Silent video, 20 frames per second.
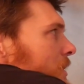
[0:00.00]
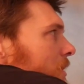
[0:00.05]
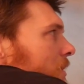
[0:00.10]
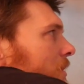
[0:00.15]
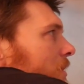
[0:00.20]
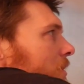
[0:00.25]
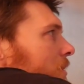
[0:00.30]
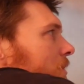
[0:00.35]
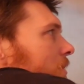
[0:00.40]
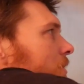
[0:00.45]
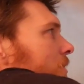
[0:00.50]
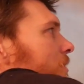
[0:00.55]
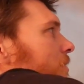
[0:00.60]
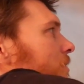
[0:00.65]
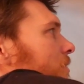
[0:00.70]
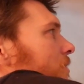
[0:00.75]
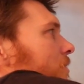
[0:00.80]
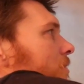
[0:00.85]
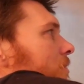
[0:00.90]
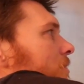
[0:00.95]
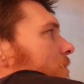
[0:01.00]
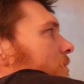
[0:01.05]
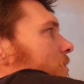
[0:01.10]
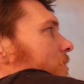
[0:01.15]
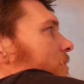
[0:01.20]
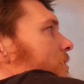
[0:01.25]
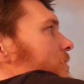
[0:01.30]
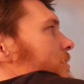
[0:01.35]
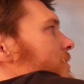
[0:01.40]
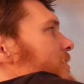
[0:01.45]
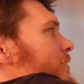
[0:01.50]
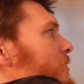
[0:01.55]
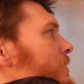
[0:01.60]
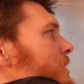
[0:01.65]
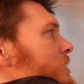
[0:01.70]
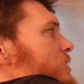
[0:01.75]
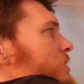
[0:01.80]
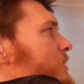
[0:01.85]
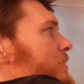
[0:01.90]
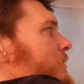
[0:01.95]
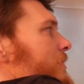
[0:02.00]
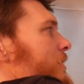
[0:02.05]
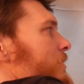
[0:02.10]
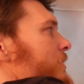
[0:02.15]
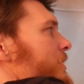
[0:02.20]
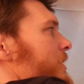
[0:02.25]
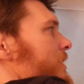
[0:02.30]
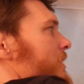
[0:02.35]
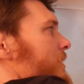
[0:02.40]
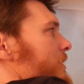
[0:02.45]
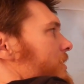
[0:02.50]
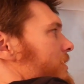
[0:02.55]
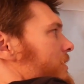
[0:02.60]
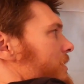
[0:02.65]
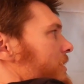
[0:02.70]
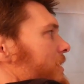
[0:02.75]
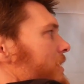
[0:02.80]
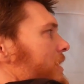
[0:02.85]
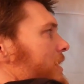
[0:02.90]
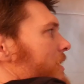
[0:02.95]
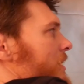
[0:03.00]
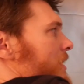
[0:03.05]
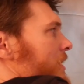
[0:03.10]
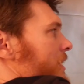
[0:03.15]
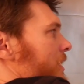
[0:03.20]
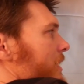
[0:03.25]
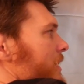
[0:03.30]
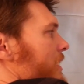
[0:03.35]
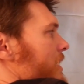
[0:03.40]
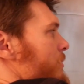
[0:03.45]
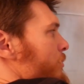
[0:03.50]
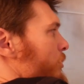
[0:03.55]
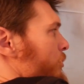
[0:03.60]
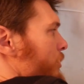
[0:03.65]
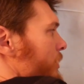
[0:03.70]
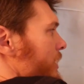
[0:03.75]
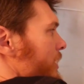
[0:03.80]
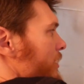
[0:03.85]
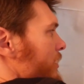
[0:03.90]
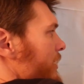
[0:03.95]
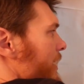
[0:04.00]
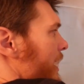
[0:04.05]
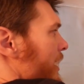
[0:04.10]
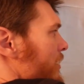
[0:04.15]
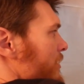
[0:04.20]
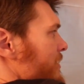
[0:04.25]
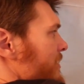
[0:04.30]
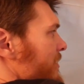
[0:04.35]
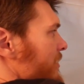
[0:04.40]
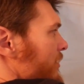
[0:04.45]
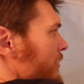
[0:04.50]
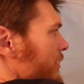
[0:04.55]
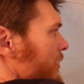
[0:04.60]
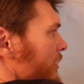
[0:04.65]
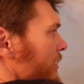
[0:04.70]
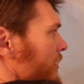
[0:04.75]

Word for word: to stretch it around it and keep a pretty good air seal.